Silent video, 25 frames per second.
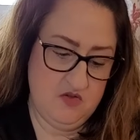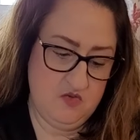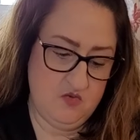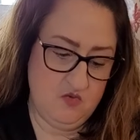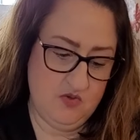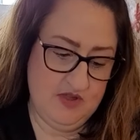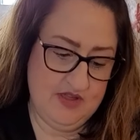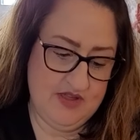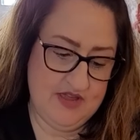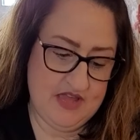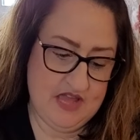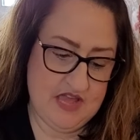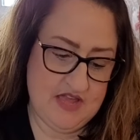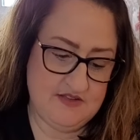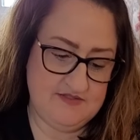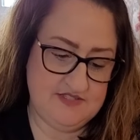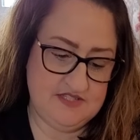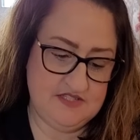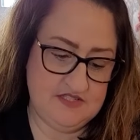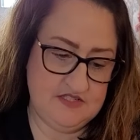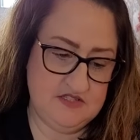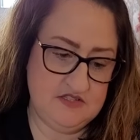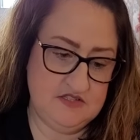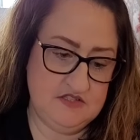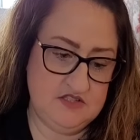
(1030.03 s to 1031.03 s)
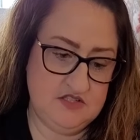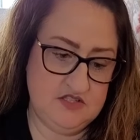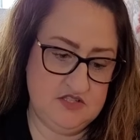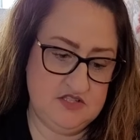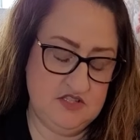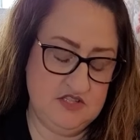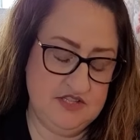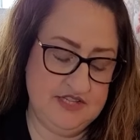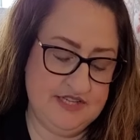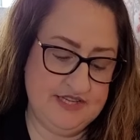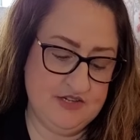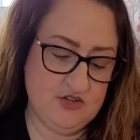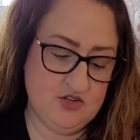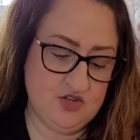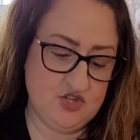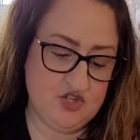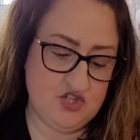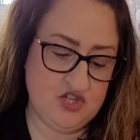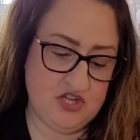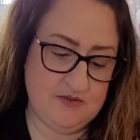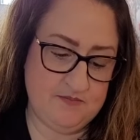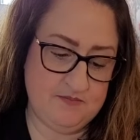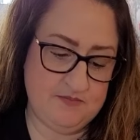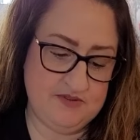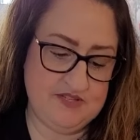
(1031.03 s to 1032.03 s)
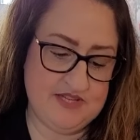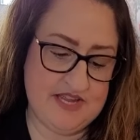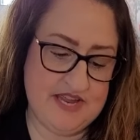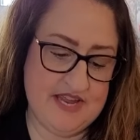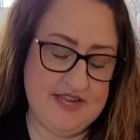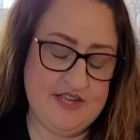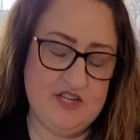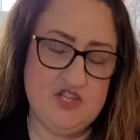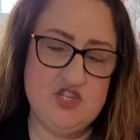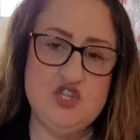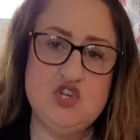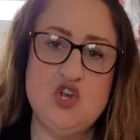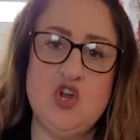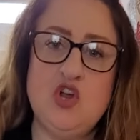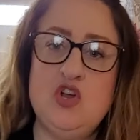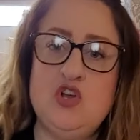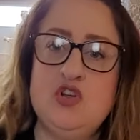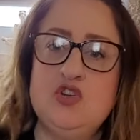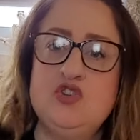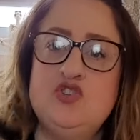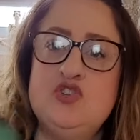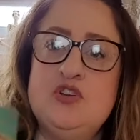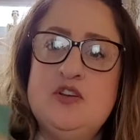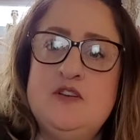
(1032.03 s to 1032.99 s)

We have leadership. Take charge